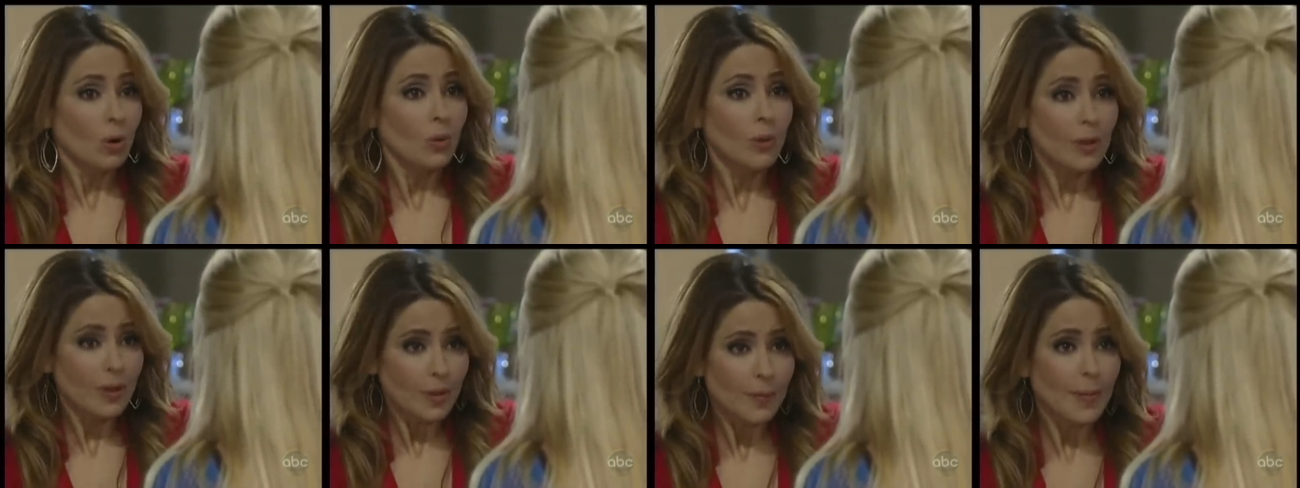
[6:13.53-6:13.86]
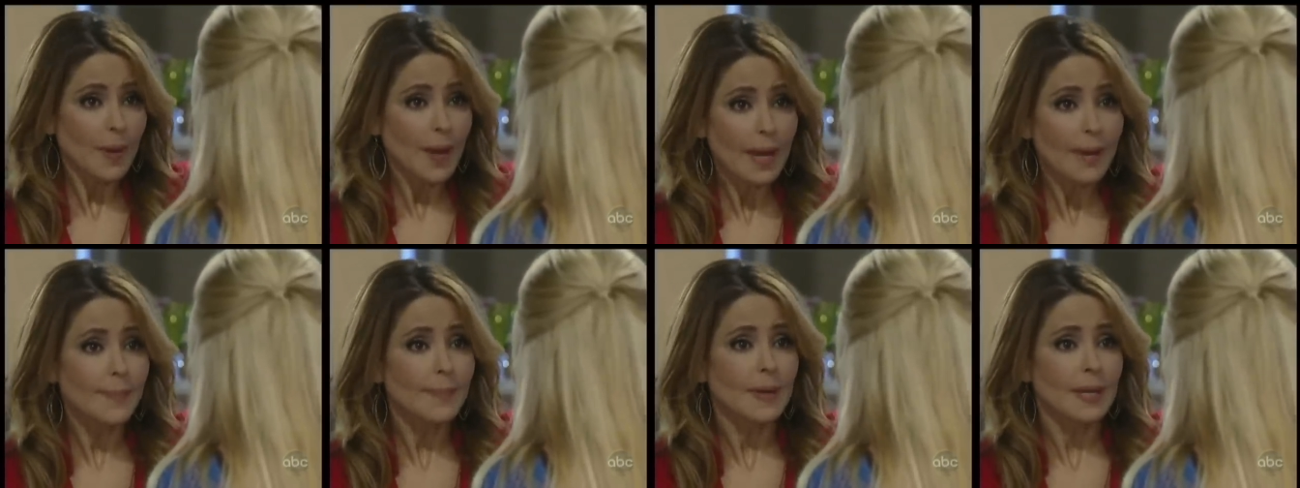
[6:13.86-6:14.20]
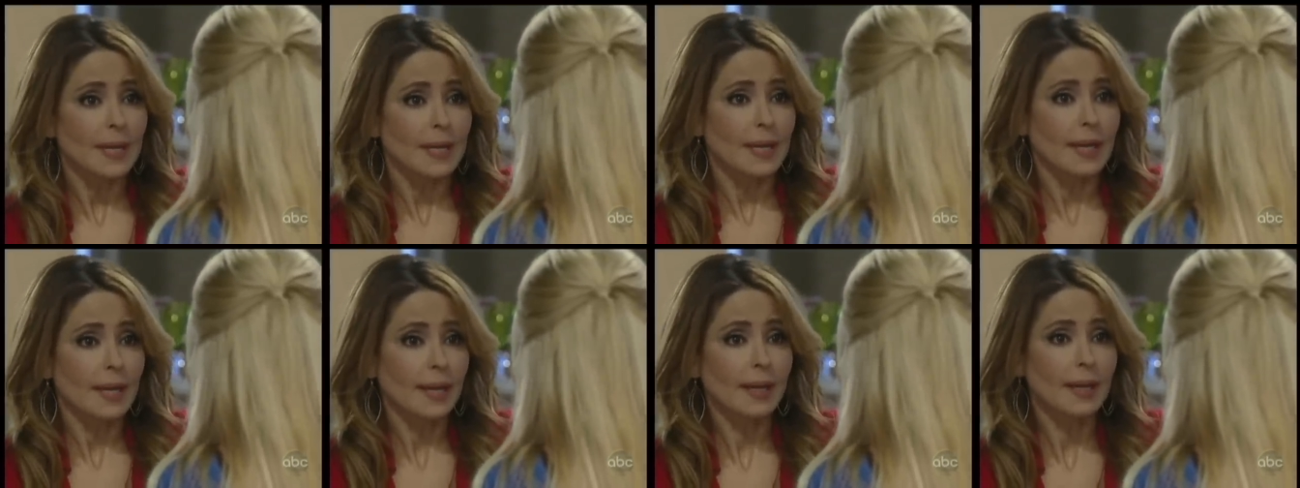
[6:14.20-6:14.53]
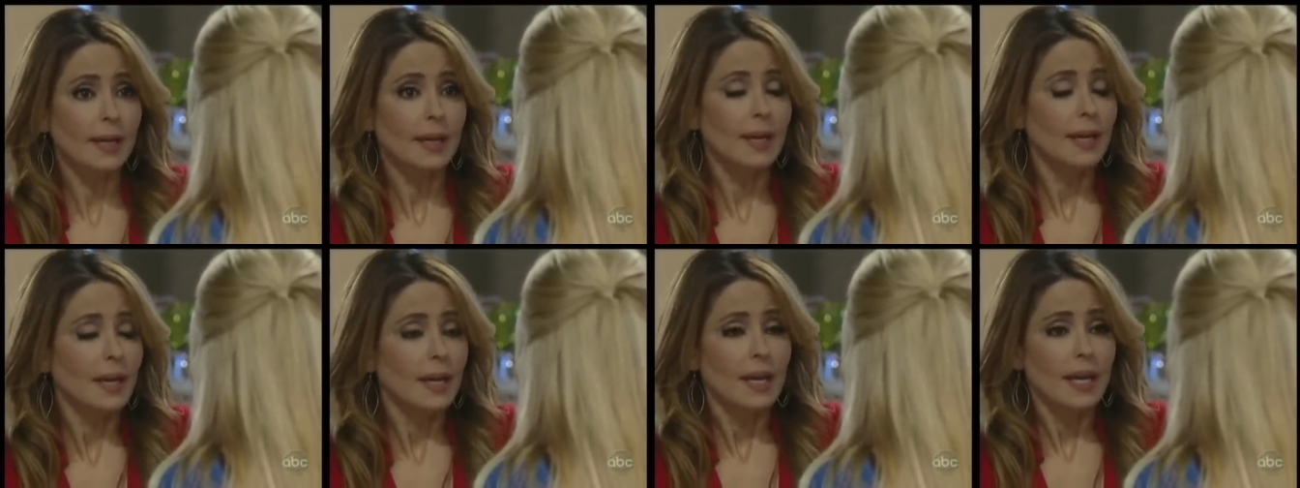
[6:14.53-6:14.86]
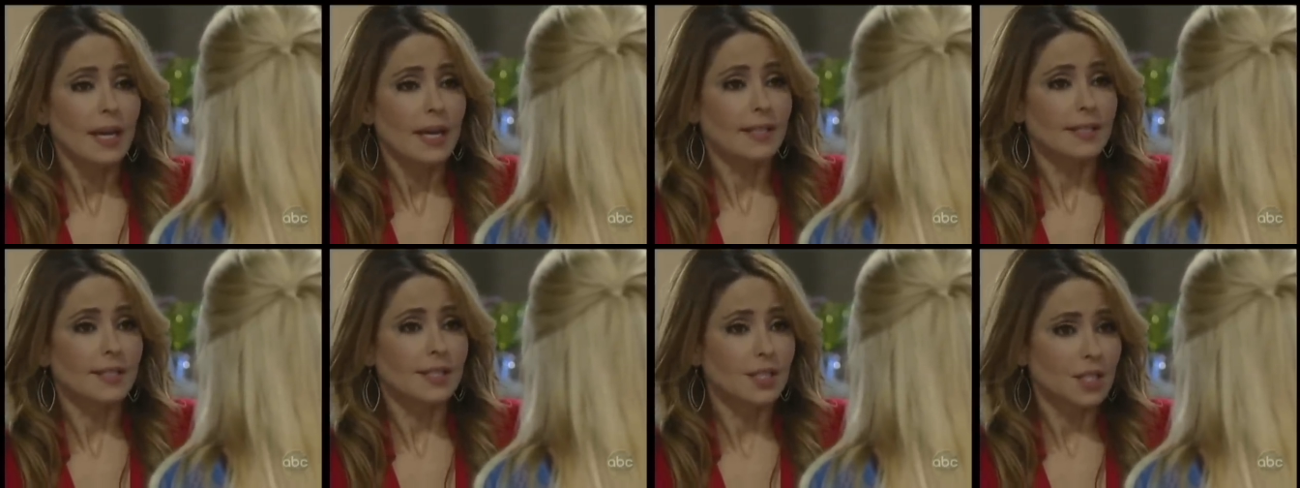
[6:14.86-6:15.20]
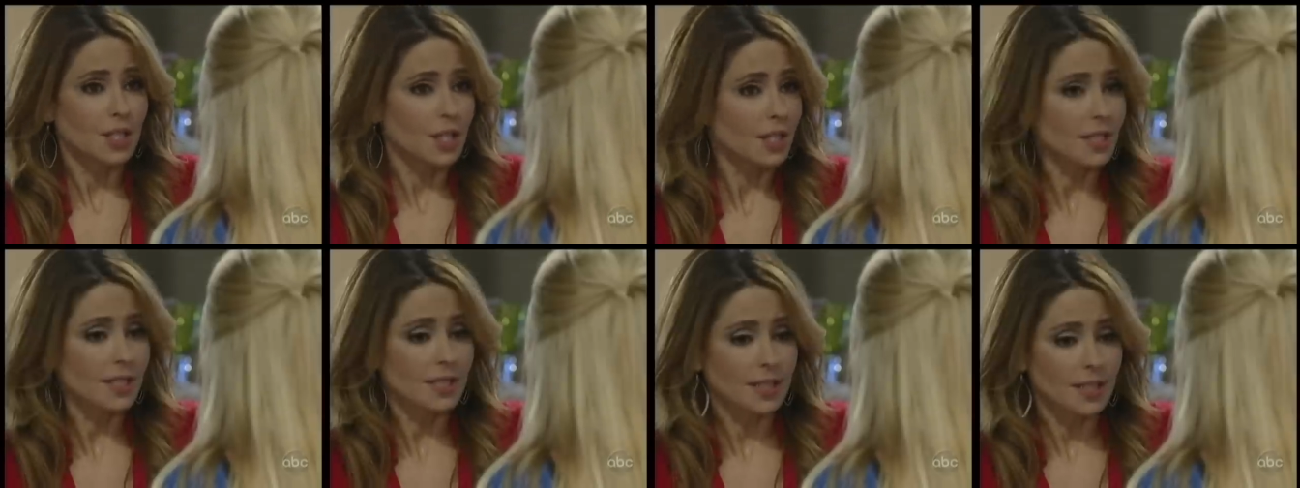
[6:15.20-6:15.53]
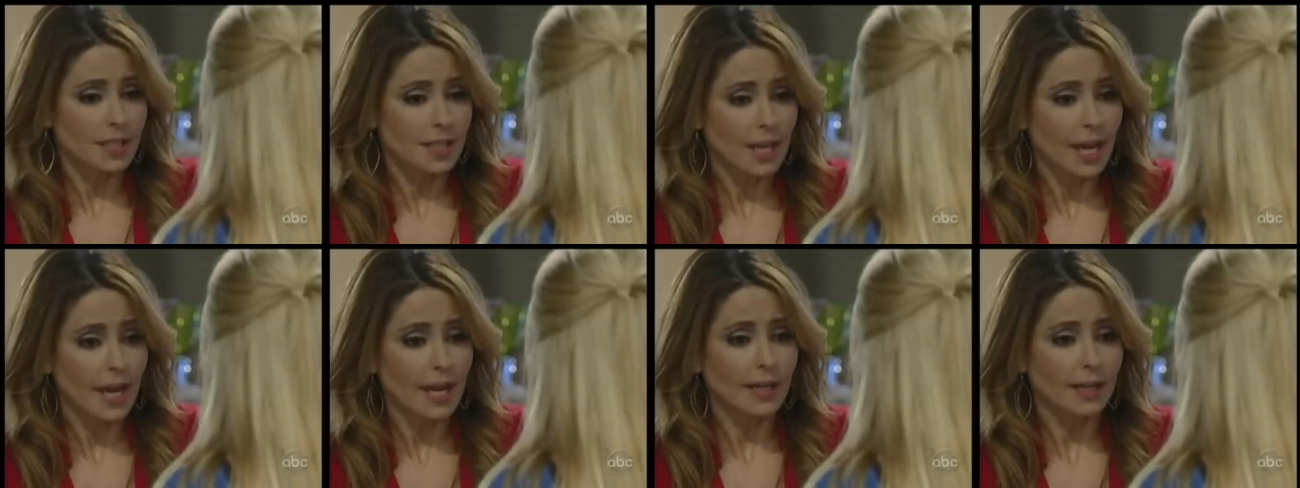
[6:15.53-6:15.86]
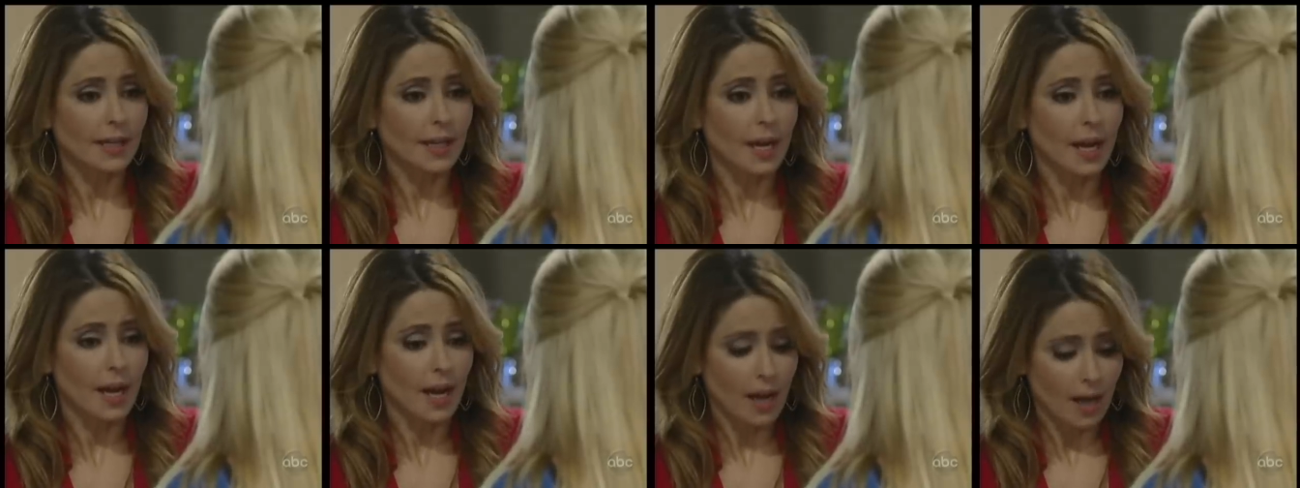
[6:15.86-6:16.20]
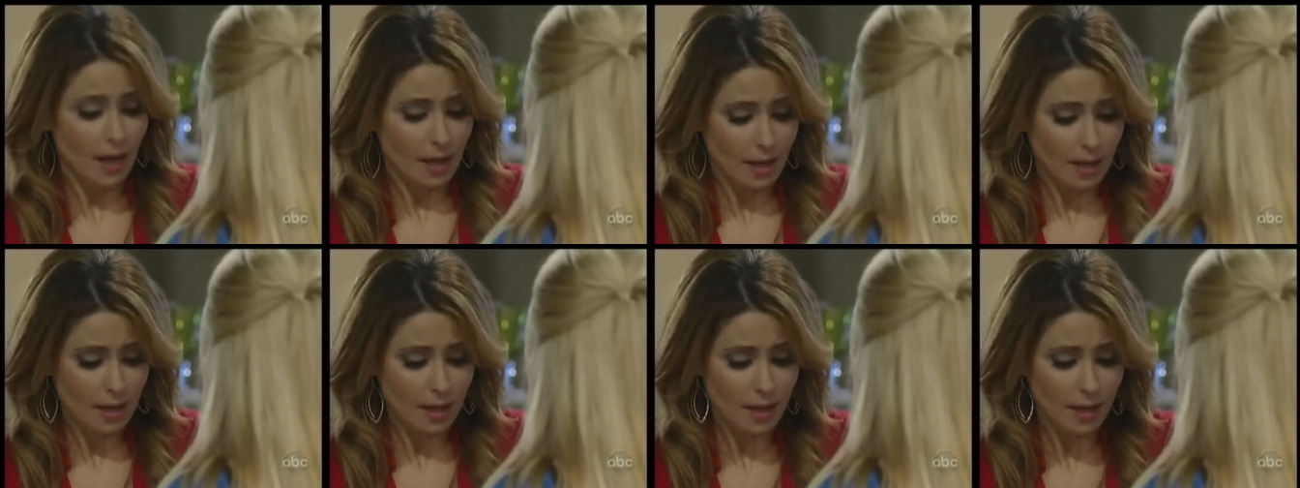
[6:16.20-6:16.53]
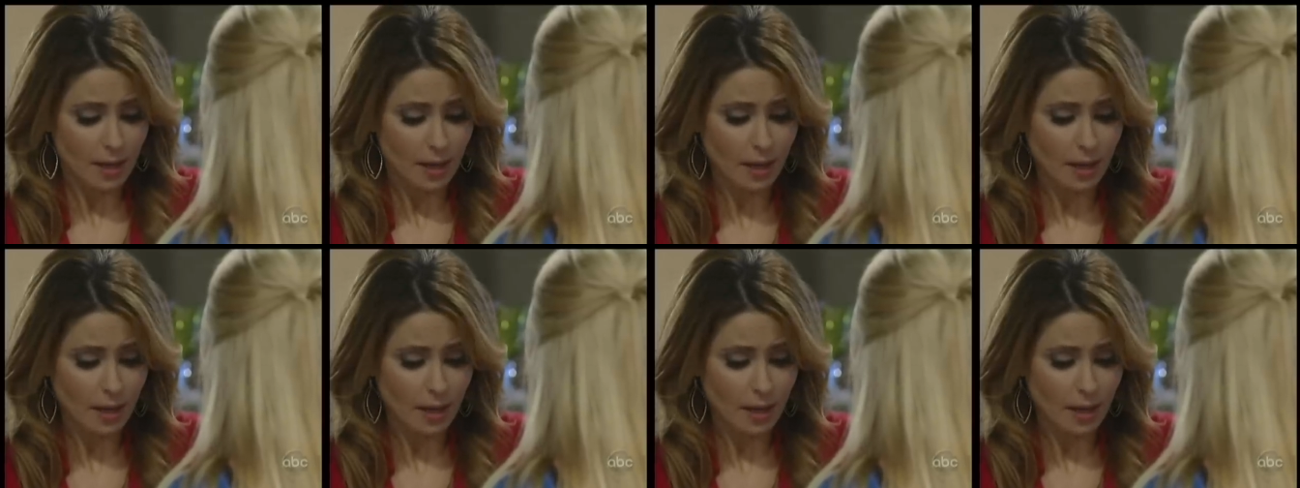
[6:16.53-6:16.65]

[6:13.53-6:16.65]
with a baby. It's just that uh